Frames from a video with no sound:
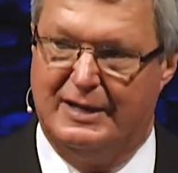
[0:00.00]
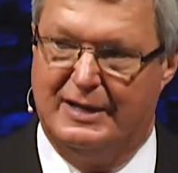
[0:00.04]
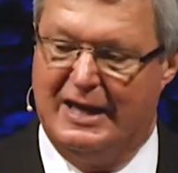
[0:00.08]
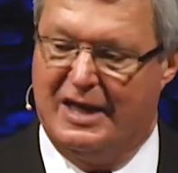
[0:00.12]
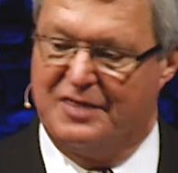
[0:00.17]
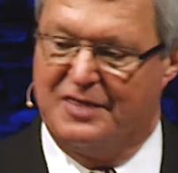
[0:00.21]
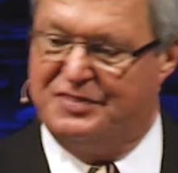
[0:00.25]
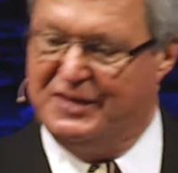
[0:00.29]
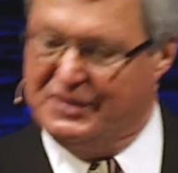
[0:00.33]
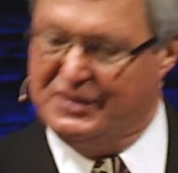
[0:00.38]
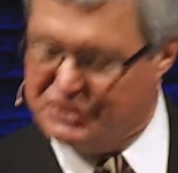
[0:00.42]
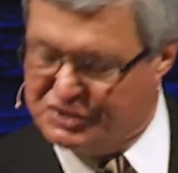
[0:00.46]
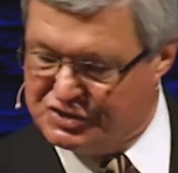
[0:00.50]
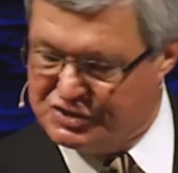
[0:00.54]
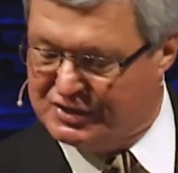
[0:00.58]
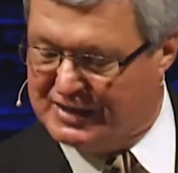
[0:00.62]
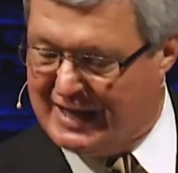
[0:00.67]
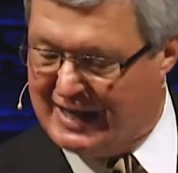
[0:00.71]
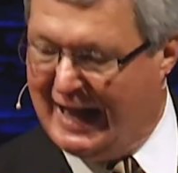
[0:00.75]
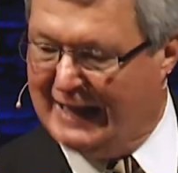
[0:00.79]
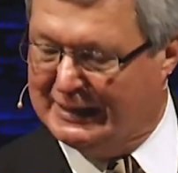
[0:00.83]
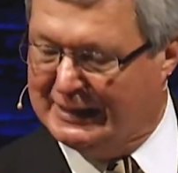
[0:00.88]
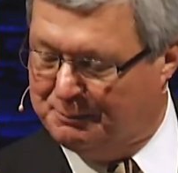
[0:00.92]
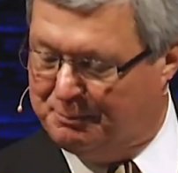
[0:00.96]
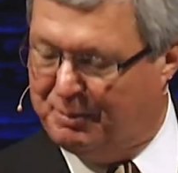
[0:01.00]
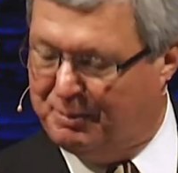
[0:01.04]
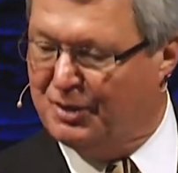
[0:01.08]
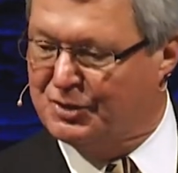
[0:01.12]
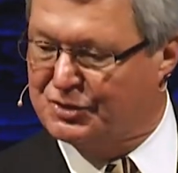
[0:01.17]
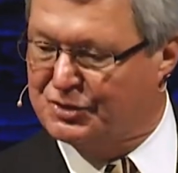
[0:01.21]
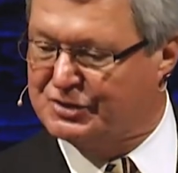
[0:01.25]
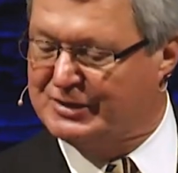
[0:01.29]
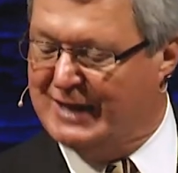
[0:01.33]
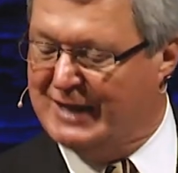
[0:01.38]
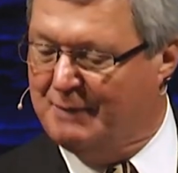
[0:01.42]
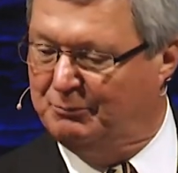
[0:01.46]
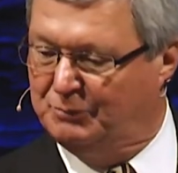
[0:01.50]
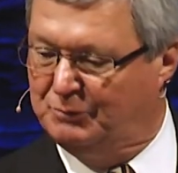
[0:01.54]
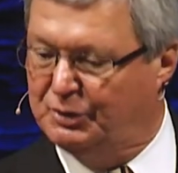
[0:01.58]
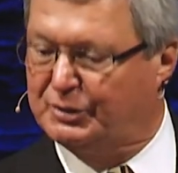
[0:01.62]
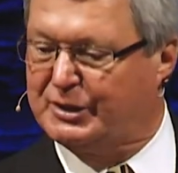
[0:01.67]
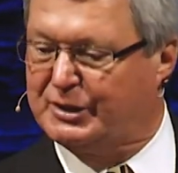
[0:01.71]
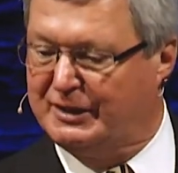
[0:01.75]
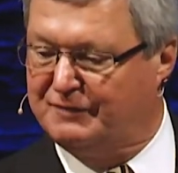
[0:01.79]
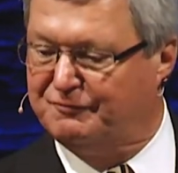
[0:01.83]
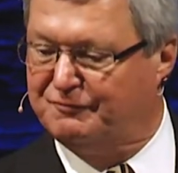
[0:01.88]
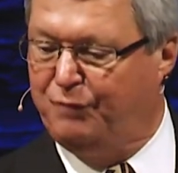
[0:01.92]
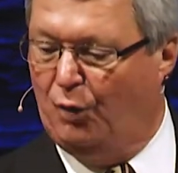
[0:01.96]
This is the kind of person I'm
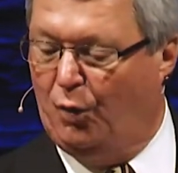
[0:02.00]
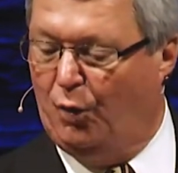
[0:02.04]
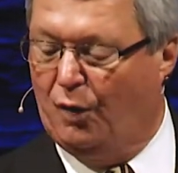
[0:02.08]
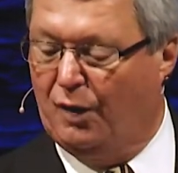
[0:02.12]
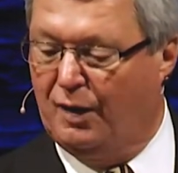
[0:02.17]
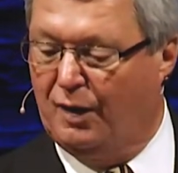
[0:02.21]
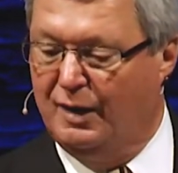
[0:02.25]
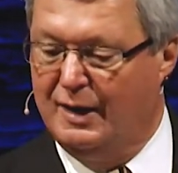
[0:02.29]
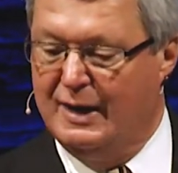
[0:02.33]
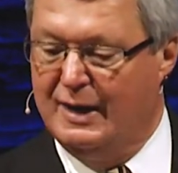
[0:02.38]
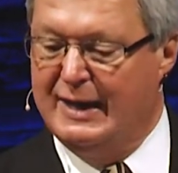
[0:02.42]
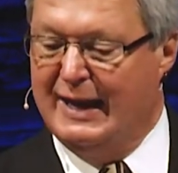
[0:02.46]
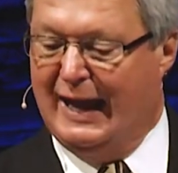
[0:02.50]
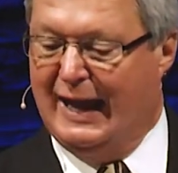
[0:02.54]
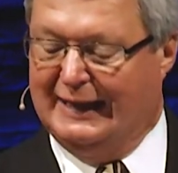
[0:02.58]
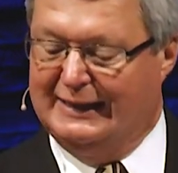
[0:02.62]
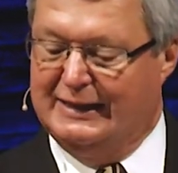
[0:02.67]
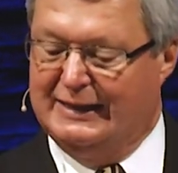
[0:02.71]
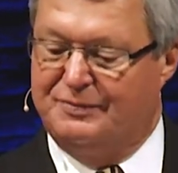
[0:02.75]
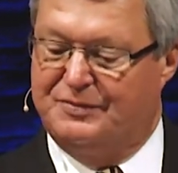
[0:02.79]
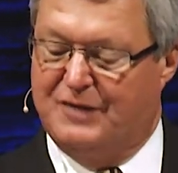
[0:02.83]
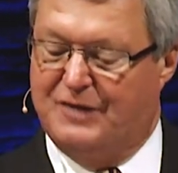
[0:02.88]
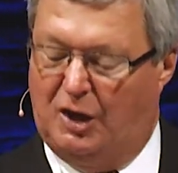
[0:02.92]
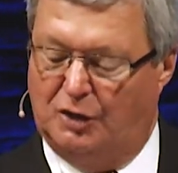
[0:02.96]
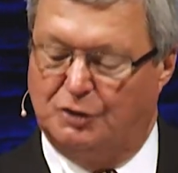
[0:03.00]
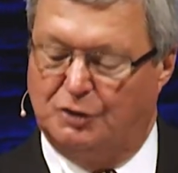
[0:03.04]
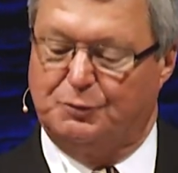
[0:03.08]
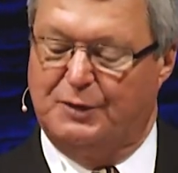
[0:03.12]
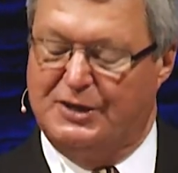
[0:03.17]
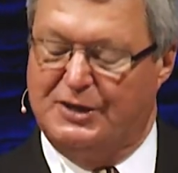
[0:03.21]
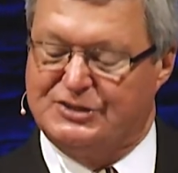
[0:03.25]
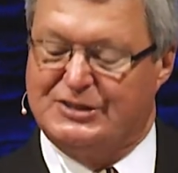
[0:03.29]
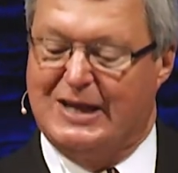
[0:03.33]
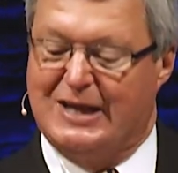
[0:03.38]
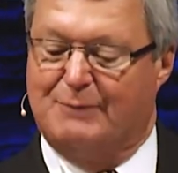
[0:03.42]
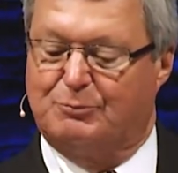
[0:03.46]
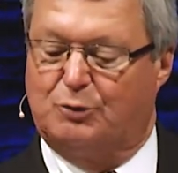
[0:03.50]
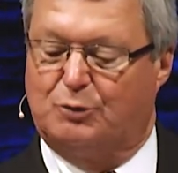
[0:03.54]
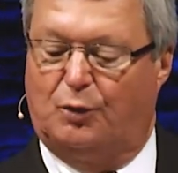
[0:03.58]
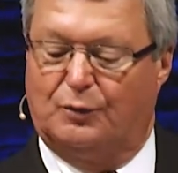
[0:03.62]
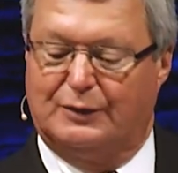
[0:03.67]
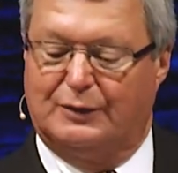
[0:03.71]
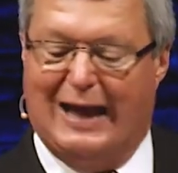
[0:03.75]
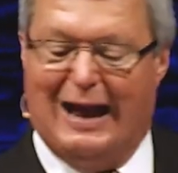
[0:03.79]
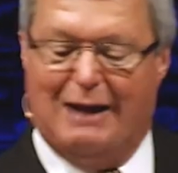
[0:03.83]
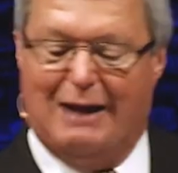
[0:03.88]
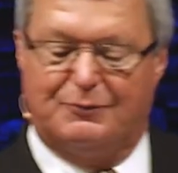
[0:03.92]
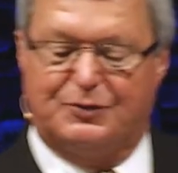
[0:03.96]
looking for. And the only reason I'm
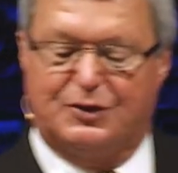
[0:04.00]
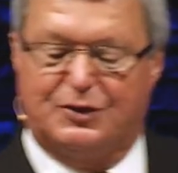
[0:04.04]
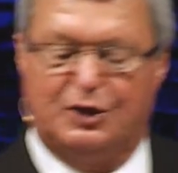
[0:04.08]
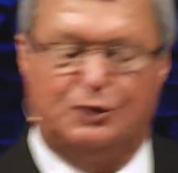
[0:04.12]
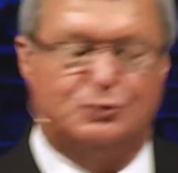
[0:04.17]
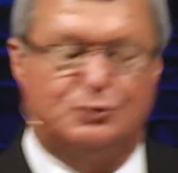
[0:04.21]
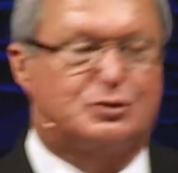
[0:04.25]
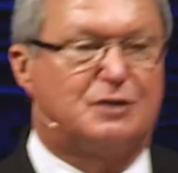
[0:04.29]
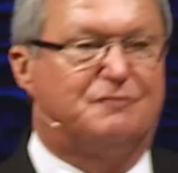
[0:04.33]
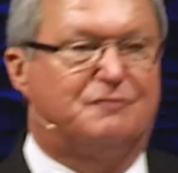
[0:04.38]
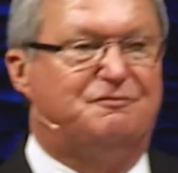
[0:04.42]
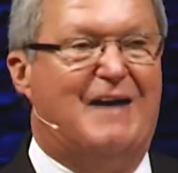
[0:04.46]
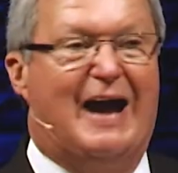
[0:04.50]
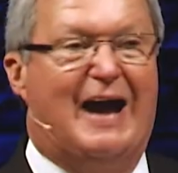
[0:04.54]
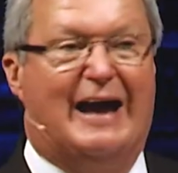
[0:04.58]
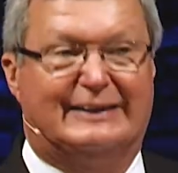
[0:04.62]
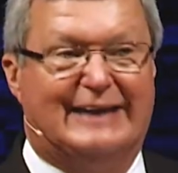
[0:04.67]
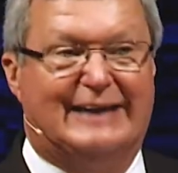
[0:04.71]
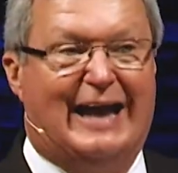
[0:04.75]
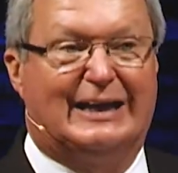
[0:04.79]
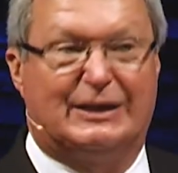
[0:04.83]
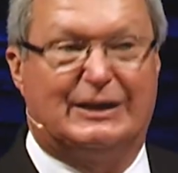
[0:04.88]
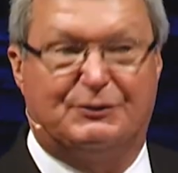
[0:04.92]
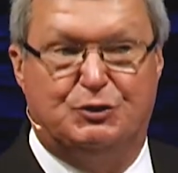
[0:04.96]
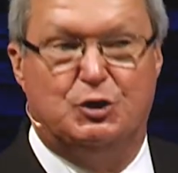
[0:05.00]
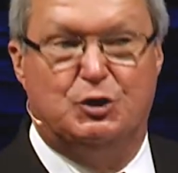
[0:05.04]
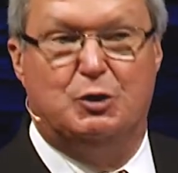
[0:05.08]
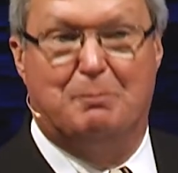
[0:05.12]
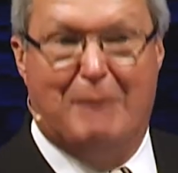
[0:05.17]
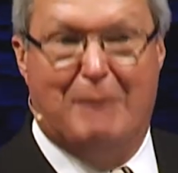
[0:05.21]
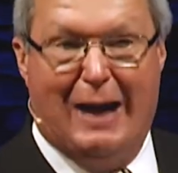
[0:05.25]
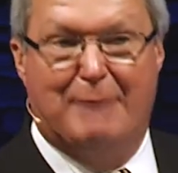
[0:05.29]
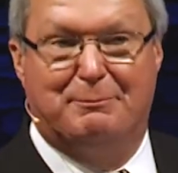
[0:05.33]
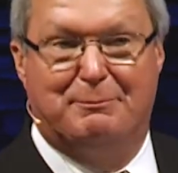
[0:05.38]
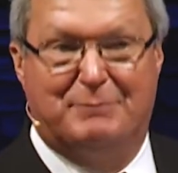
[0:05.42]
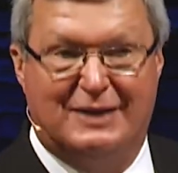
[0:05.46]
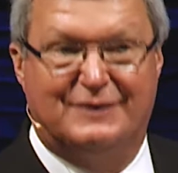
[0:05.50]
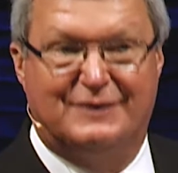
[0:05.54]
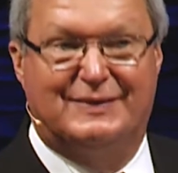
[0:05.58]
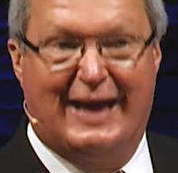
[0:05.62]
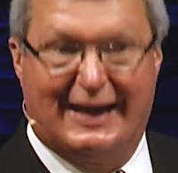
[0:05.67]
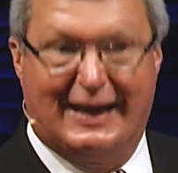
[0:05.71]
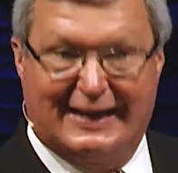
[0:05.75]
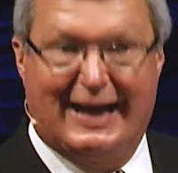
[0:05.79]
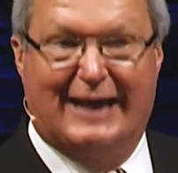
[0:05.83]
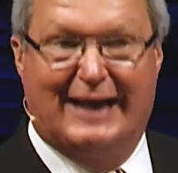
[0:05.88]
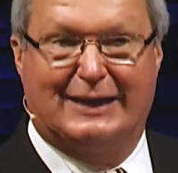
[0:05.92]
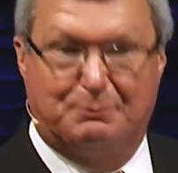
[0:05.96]
going out with you is to find out if you might be
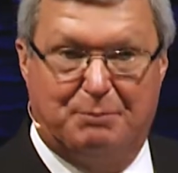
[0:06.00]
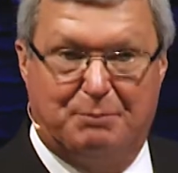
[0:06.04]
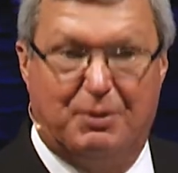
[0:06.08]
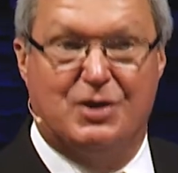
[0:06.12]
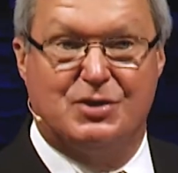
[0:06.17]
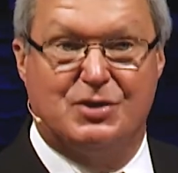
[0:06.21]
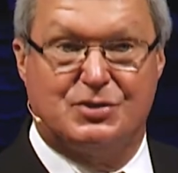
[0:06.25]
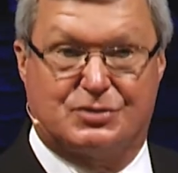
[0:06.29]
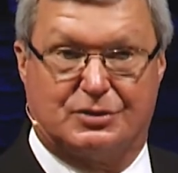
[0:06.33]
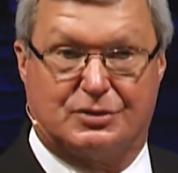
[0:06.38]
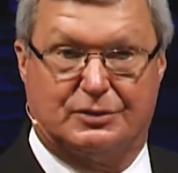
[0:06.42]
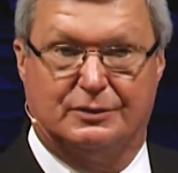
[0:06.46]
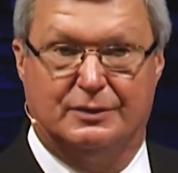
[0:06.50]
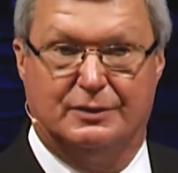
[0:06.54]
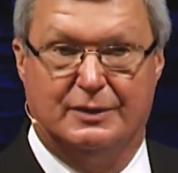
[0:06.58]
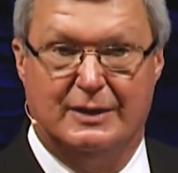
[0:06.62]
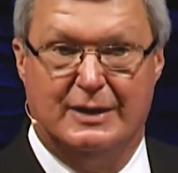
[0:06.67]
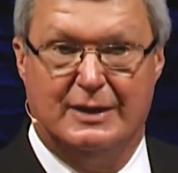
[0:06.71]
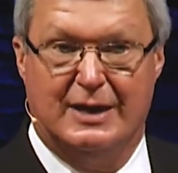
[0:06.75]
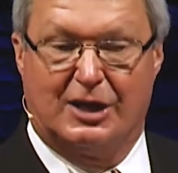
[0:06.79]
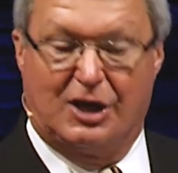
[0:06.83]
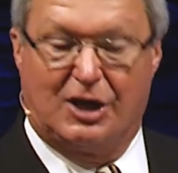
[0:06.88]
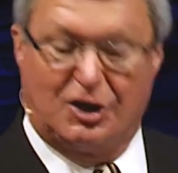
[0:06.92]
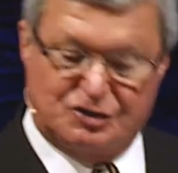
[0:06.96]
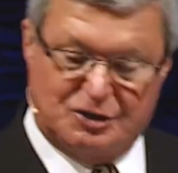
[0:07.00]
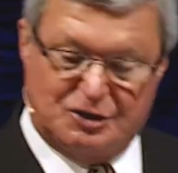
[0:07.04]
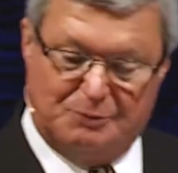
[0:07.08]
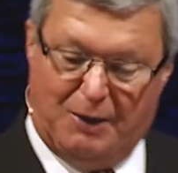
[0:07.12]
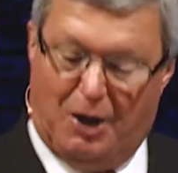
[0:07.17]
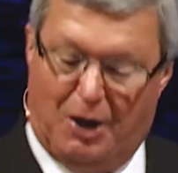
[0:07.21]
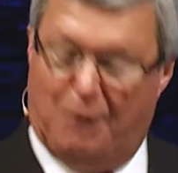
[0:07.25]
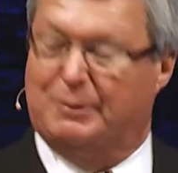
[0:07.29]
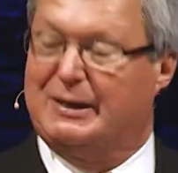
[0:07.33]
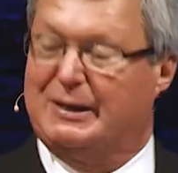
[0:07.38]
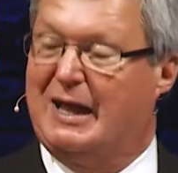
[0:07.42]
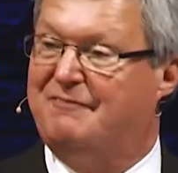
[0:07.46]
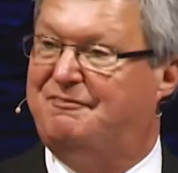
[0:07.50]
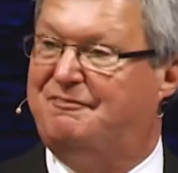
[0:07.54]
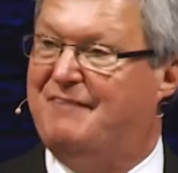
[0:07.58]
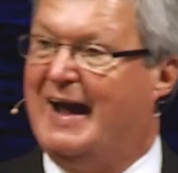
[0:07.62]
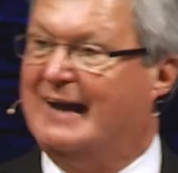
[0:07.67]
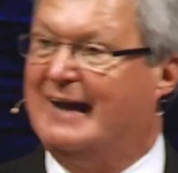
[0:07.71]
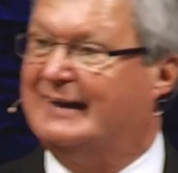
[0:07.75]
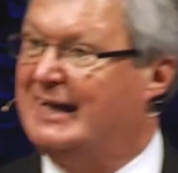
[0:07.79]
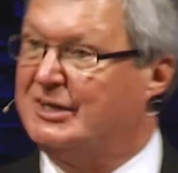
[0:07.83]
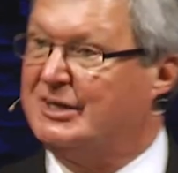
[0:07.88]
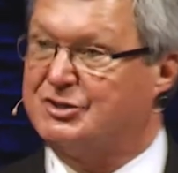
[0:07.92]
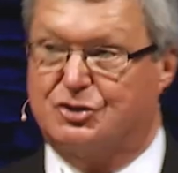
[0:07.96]
that kind of person. Because the moment I
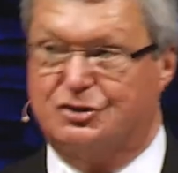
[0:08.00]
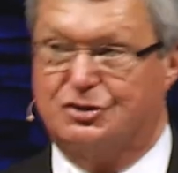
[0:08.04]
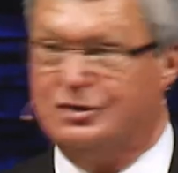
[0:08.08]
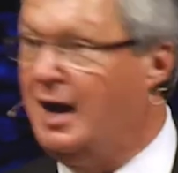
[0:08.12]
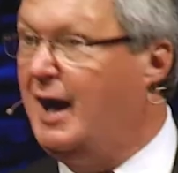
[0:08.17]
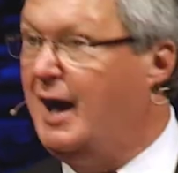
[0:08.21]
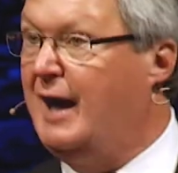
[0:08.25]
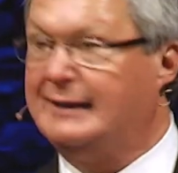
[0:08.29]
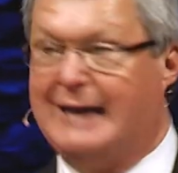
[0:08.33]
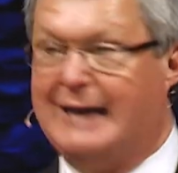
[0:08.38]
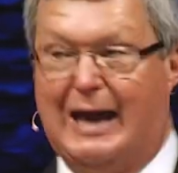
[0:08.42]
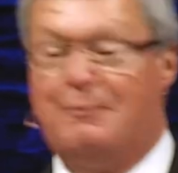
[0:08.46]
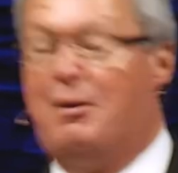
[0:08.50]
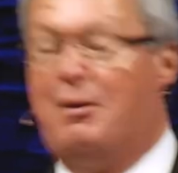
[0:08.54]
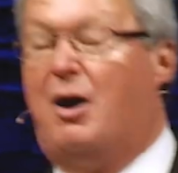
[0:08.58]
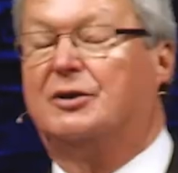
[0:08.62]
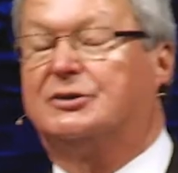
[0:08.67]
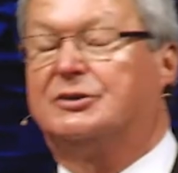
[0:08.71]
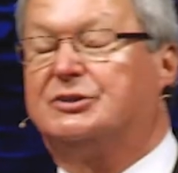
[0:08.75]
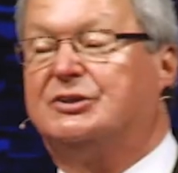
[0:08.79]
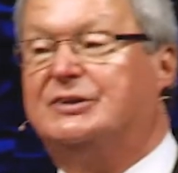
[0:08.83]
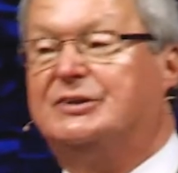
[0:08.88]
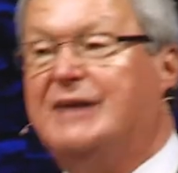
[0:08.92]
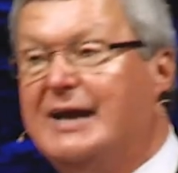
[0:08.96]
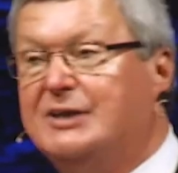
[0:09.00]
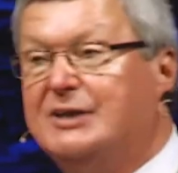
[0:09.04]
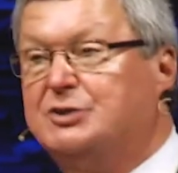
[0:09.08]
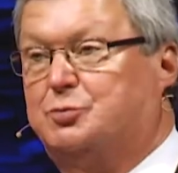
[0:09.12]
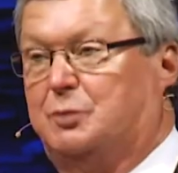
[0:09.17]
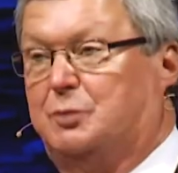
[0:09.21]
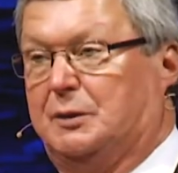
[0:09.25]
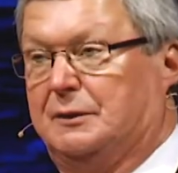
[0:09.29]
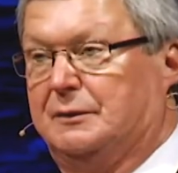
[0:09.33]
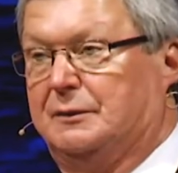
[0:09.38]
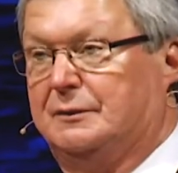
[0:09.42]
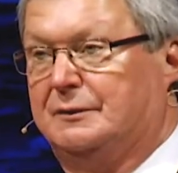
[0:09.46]
find out you're not, I'm on to the next one.